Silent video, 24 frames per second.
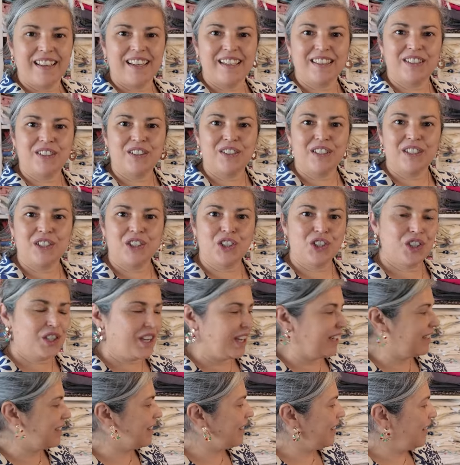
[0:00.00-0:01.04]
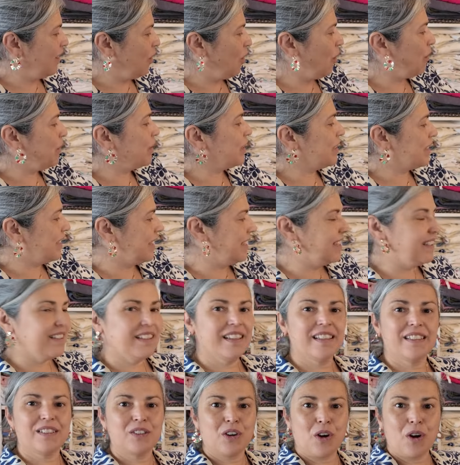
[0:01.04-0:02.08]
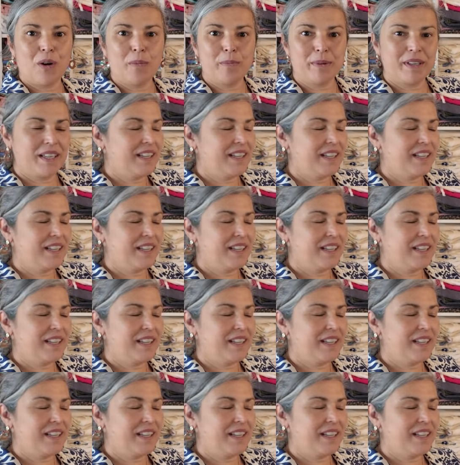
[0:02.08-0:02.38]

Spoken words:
stitched yet. Obviously the top